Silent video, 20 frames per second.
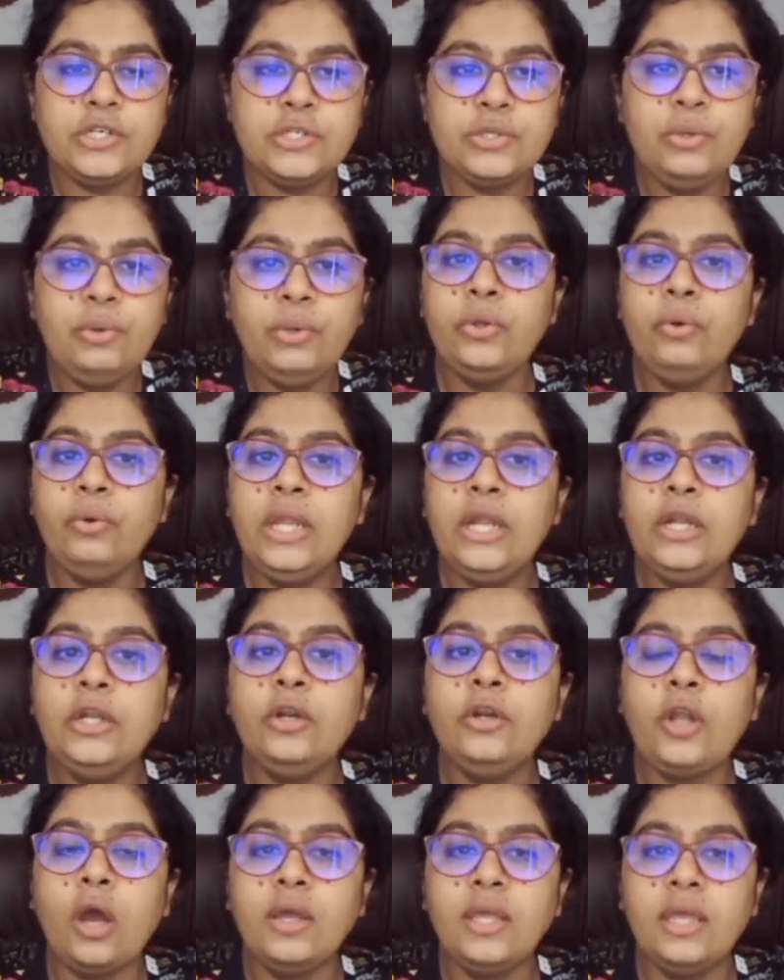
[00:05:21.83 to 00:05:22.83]
So you need
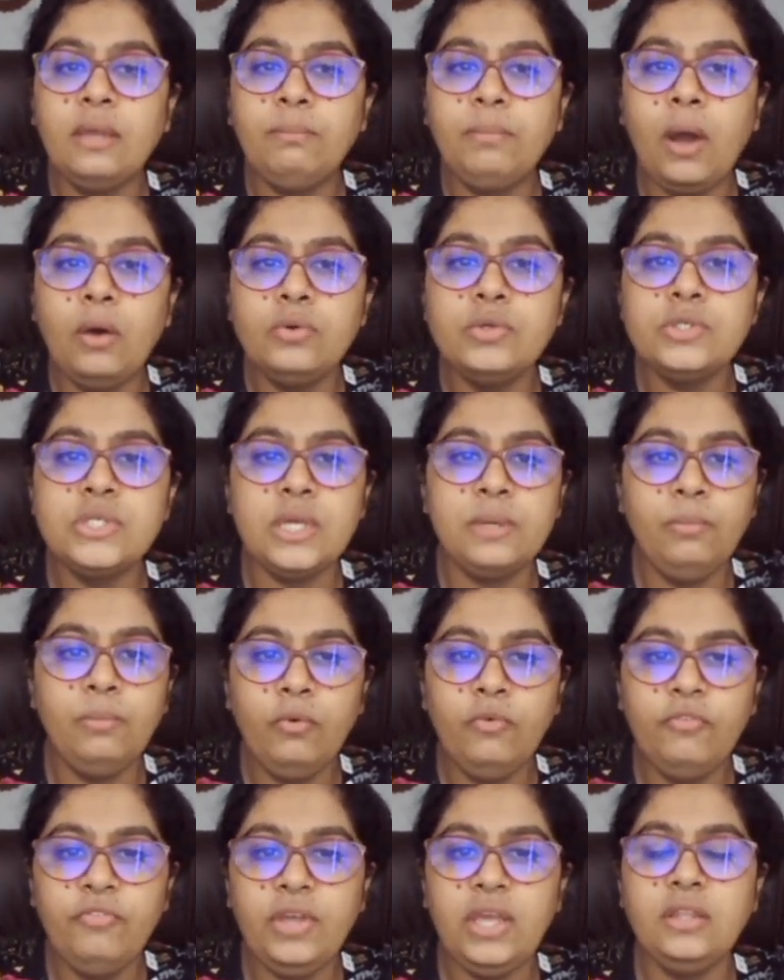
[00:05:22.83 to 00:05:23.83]
to talk about a
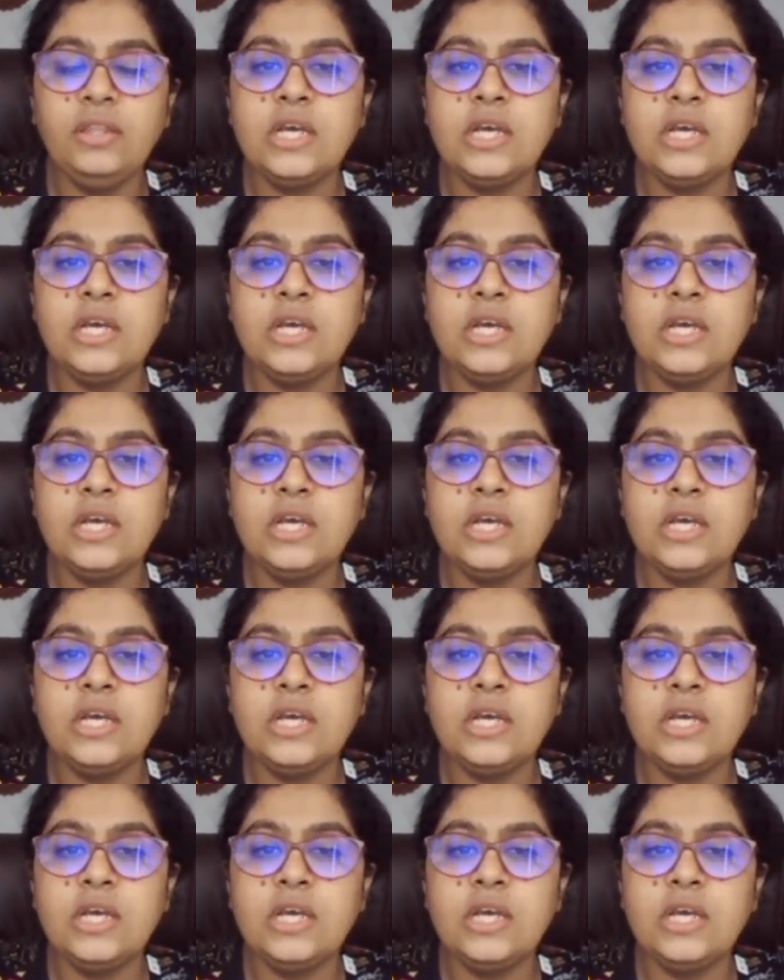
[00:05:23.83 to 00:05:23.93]
movie